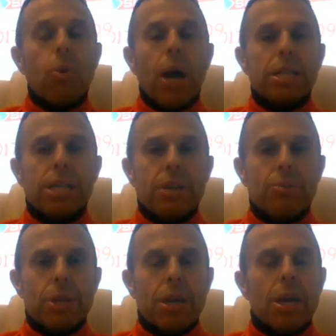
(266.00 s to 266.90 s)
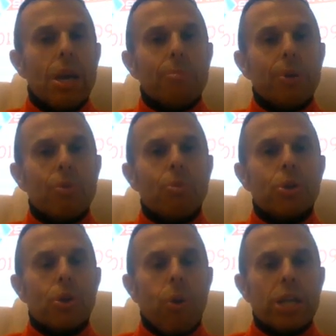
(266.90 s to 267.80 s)
quite deep with it, but you
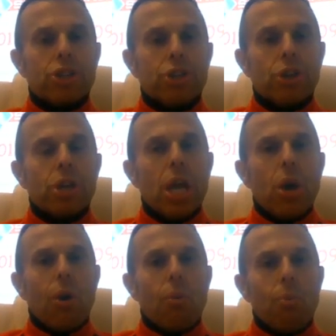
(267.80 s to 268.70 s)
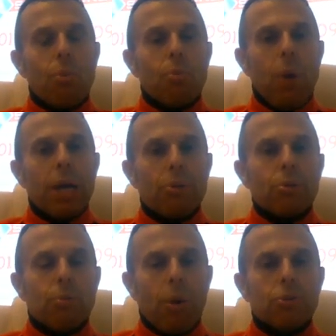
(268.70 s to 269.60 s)
would question why you
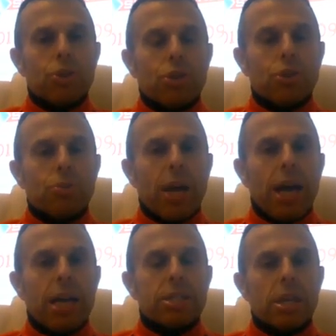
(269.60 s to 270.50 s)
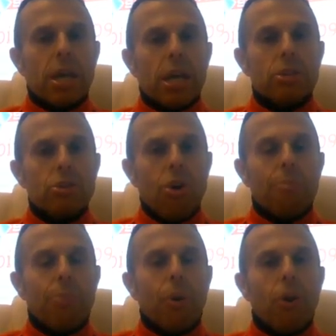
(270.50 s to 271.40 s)
would want to do that and
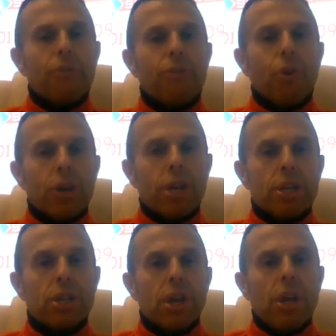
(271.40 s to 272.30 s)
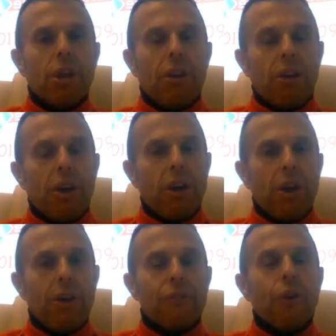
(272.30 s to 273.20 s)
not put a void
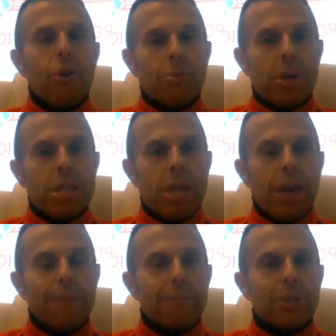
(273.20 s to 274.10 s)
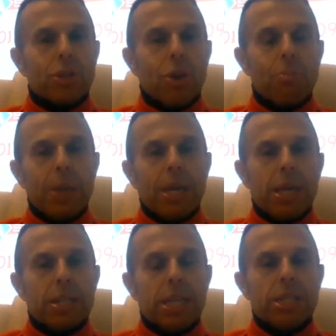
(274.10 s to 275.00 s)
former in there. So
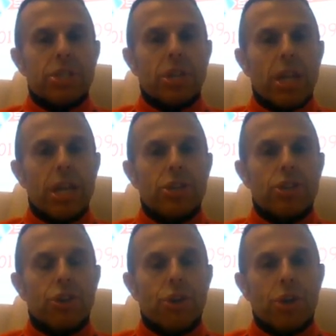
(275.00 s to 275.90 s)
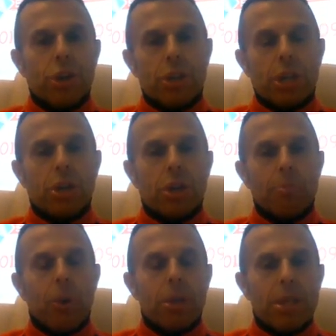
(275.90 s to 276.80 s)
be it insulation that you're going
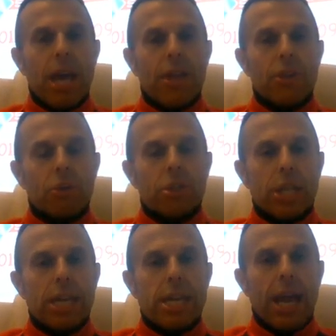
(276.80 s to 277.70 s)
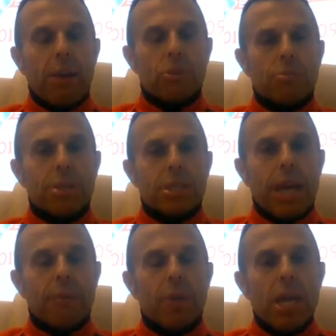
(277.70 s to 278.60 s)
to put in there that'll take out some of the
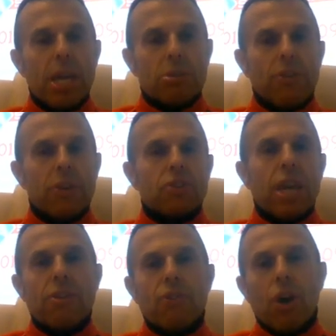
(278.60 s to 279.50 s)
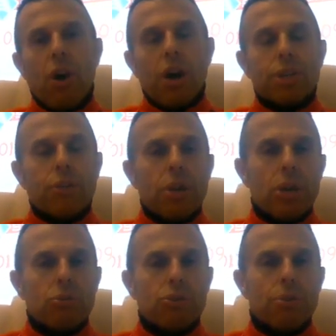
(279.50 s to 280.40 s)
depth. So if you say you've got a
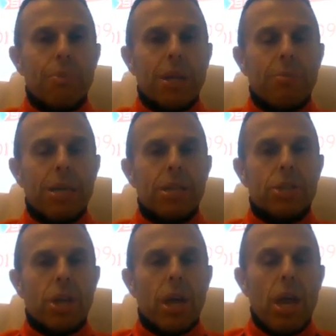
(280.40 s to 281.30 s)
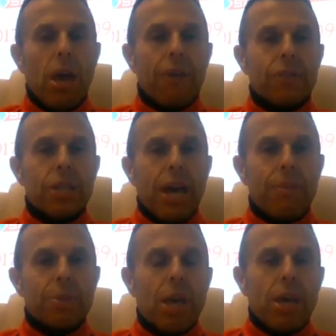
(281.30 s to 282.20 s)
300 millimeter of
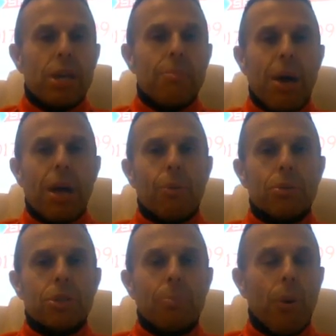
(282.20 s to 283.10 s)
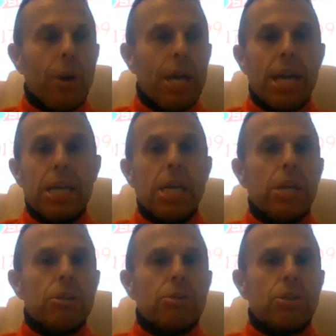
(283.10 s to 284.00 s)
depth, you might want to put in
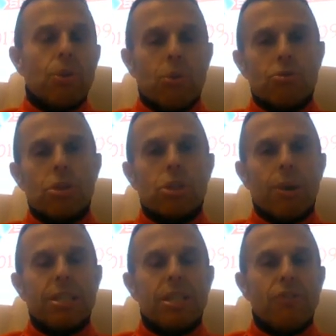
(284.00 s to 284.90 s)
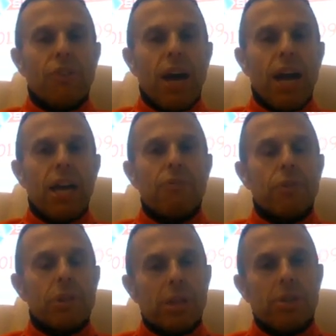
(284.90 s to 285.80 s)

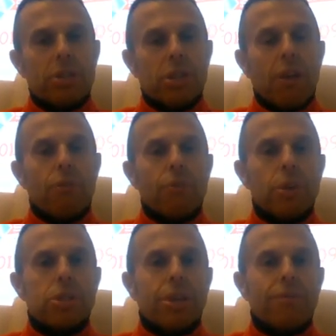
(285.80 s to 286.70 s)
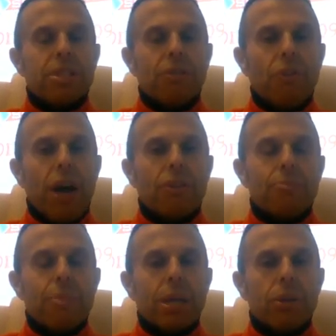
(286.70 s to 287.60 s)
225, leave yourself with
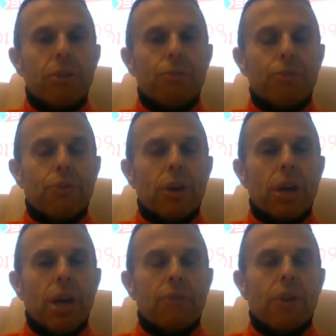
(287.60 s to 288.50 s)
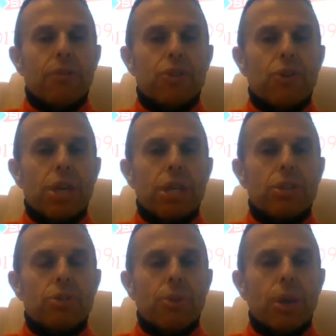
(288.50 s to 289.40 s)
75 mil of
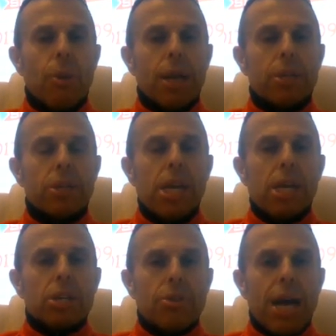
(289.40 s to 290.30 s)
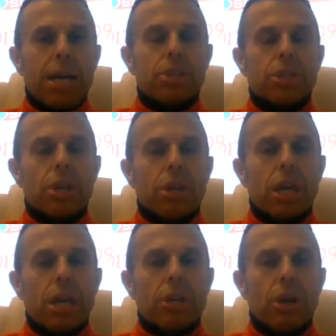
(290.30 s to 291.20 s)
screed that's required. So that's
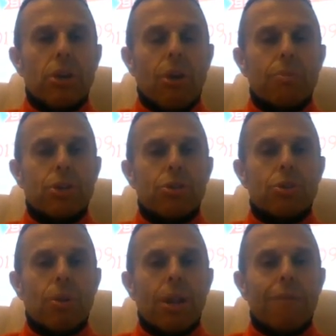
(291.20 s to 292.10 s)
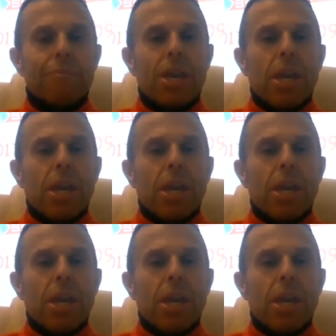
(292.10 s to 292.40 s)
an option as well.